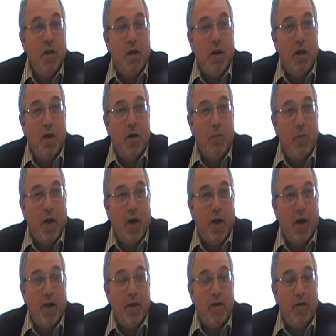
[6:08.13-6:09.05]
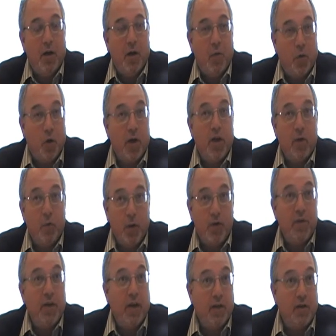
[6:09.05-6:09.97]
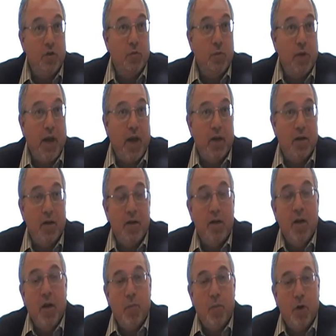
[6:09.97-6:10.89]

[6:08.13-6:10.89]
by working with TechSoup Canada,